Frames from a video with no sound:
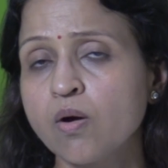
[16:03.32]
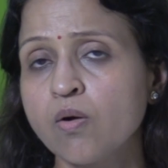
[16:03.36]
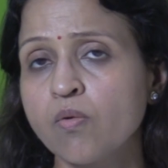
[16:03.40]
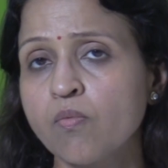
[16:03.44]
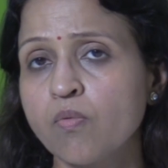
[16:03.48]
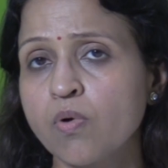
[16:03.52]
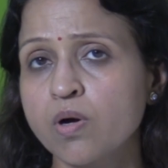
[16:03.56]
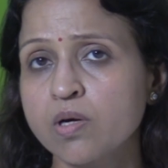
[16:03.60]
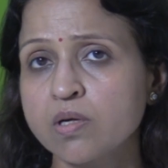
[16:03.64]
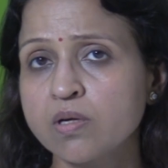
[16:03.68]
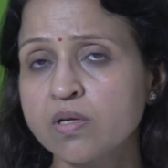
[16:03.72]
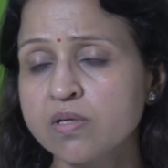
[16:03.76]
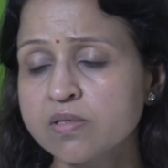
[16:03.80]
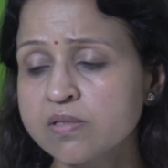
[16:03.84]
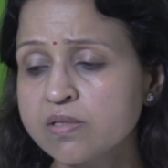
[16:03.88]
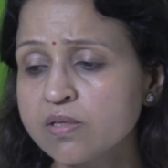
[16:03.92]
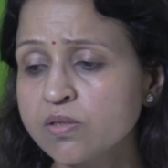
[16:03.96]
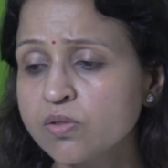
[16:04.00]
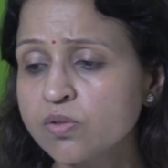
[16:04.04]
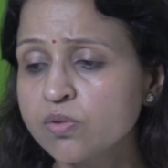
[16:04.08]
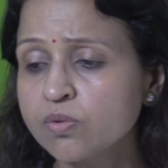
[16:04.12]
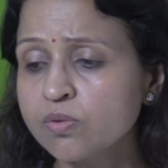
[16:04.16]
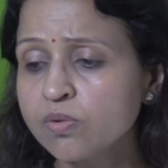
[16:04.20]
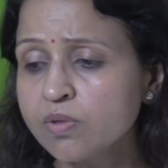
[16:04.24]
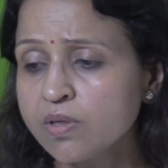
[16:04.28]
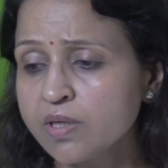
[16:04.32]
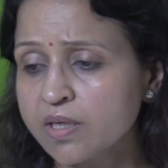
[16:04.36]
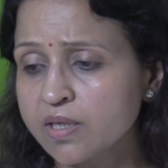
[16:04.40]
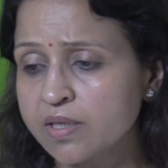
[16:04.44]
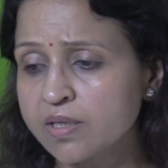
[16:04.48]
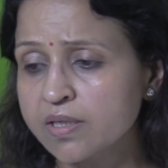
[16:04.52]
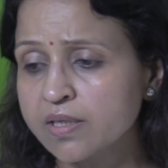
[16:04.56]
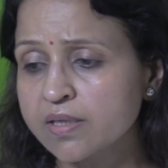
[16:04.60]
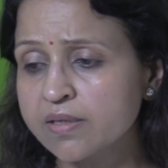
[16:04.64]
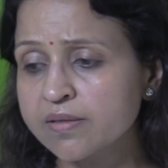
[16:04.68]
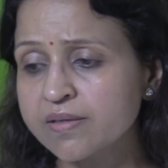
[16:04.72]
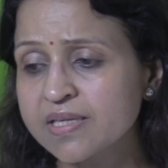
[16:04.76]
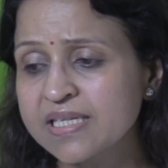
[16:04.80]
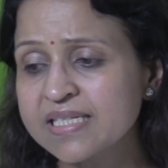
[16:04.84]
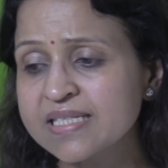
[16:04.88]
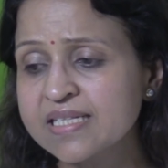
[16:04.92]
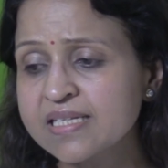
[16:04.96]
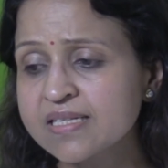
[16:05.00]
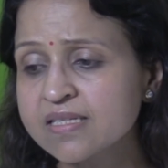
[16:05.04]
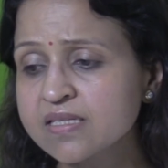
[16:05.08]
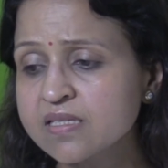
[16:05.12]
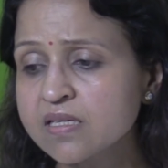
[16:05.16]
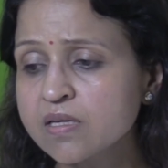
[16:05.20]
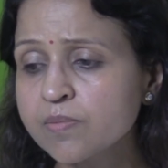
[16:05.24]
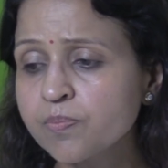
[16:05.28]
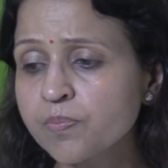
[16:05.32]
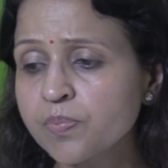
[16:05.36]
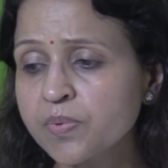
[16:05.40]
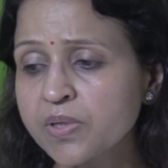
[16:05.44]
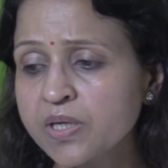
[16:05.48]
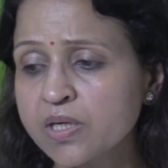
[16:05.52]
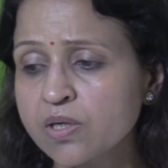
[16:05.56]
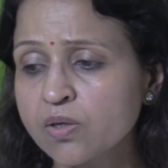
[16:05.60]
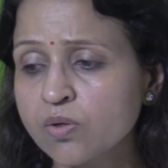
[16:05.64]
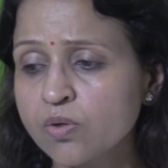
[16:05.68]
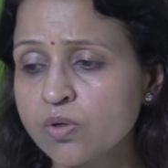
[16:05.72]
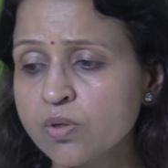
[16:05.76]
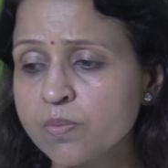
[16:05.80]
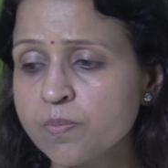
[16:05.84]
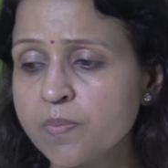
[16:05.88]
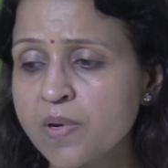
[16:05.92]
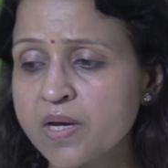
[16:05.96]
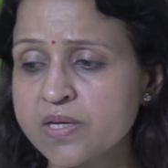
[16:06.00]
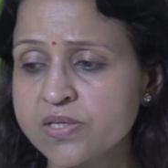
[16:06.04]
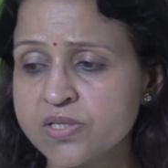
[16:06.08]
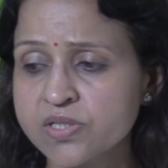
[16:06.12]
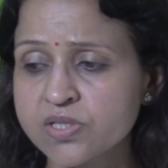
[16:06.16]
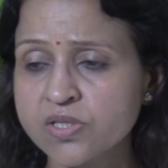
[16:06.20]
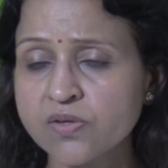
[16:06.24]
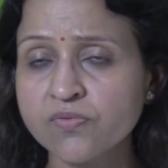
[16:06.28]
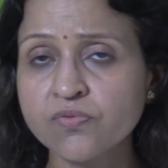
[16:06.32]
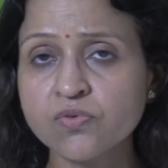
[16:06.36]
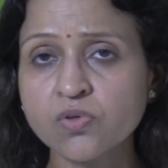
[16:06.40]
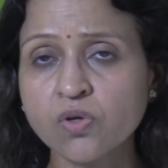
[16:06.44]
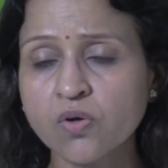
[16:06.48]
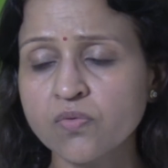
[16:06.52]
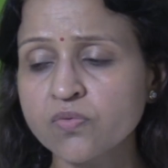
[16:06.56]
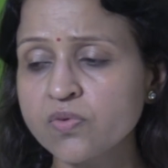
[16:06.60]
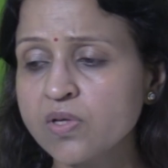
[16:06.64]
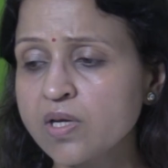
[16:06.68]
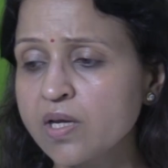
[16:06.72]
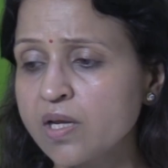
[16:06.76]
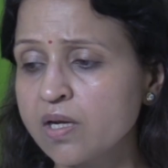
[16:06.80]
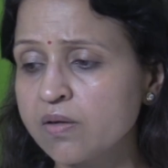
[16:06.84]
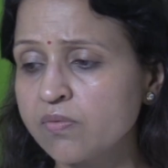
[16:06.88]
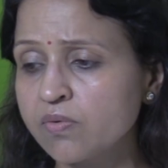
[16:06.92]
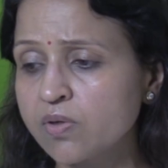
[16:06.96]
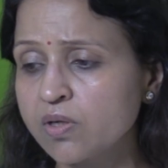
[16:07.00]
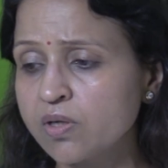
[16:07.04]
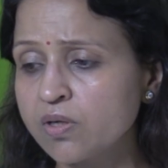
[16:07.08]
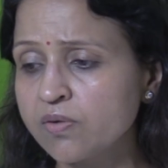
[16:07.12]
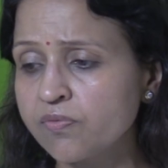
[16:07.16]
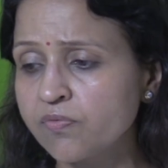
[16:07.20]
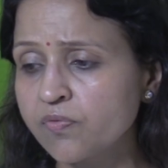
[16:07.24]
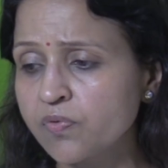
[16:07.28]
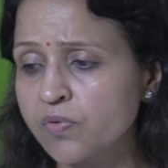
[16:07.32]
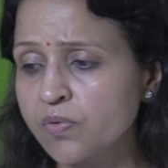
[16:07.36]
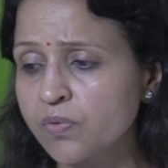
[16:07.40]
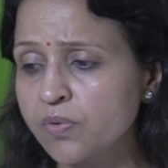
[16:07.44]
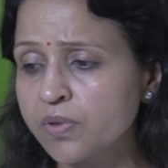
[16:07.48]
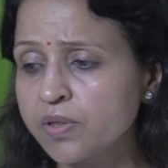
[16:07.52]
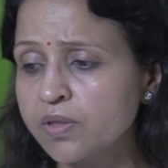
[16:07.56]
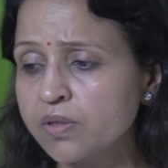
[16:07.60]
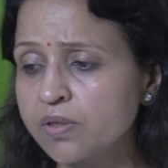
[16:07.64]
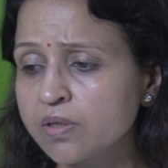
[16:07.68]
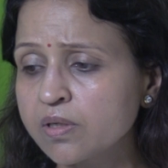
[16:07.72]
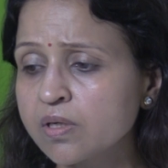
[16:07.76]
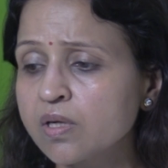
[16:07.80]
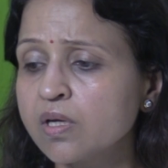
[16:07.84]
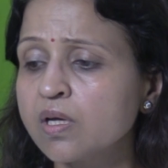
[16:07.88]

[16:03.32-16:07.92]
What does it do? It decreases the preload by shift of the alveolar fluid